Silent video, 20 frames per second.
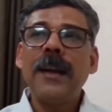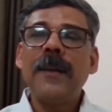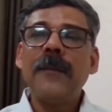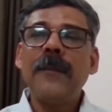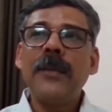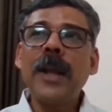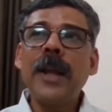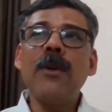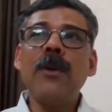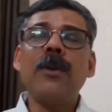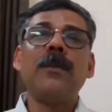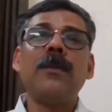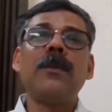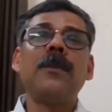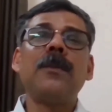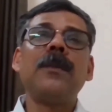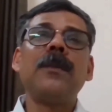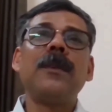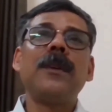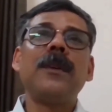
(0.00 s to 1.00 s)
Now,
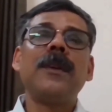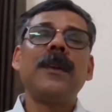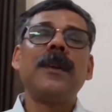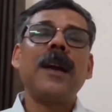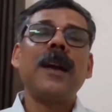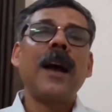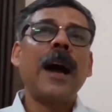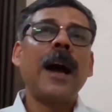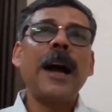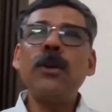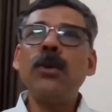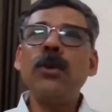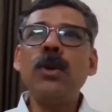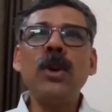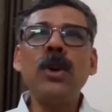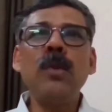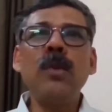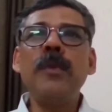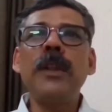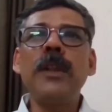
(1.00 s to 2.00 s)
I don't
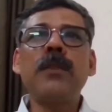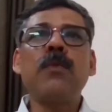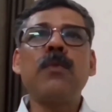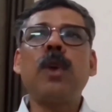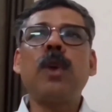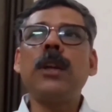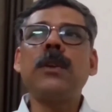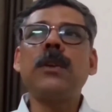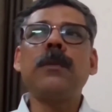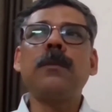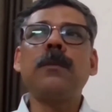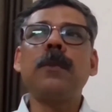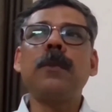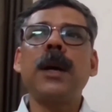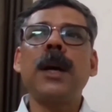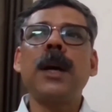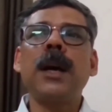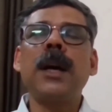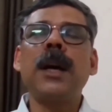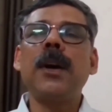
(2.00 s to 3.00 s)
know with what
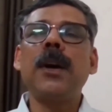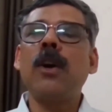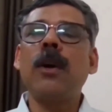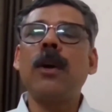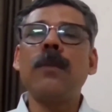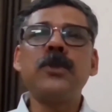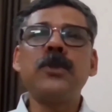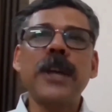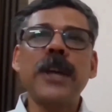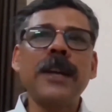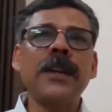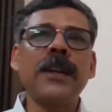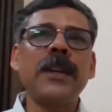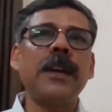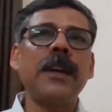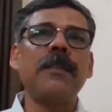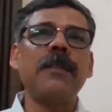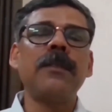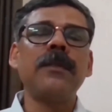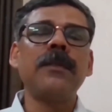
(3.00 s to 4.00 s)

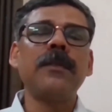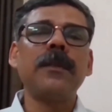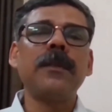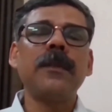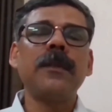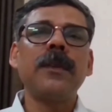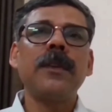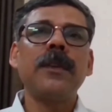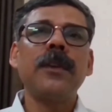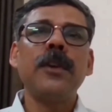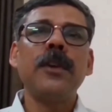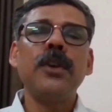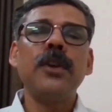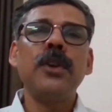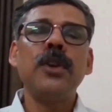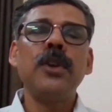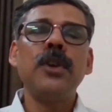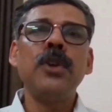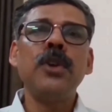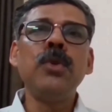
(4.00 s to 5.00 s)
objective
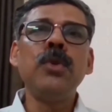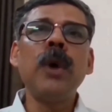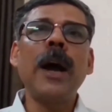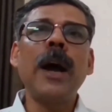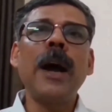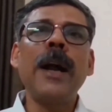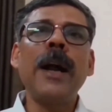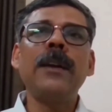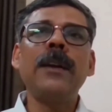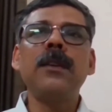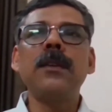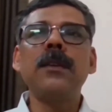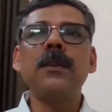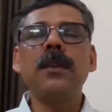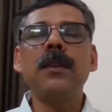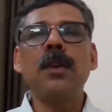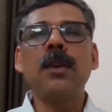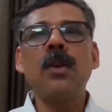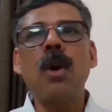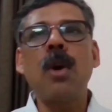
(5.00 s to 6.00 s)
you had
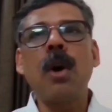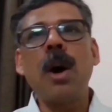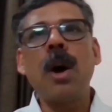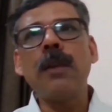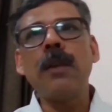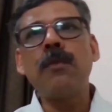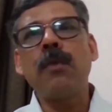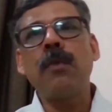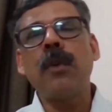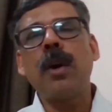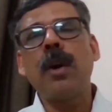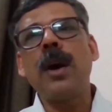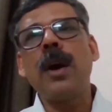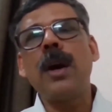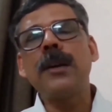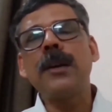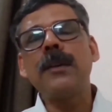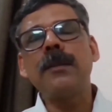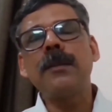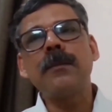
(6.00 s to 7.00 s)
gone
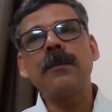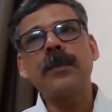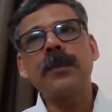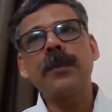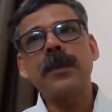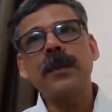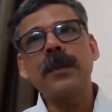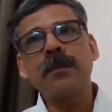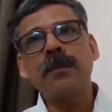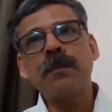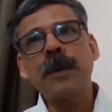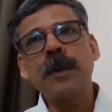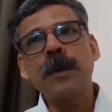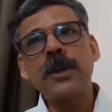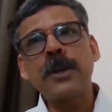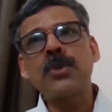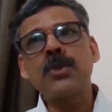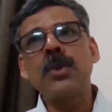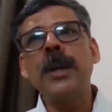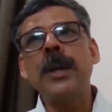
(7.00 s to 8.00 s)
for
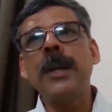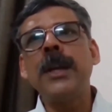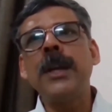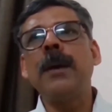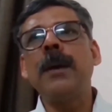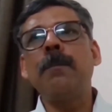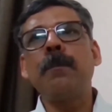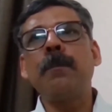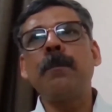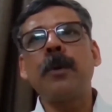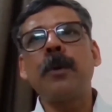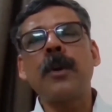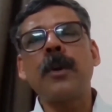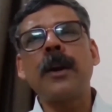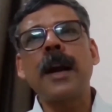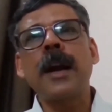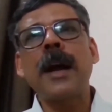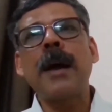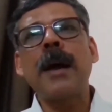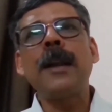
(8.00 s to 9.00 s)
pursuing a
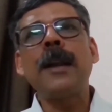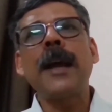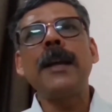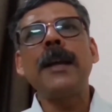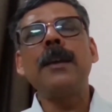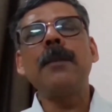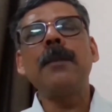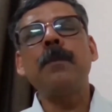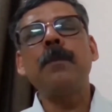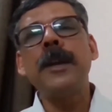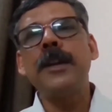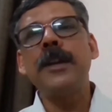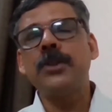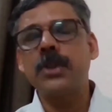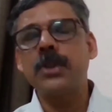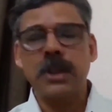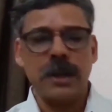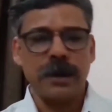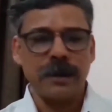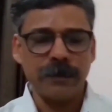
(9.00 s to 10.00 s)
program like
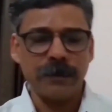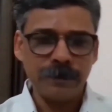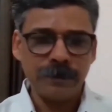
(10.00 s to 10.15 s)
PhD.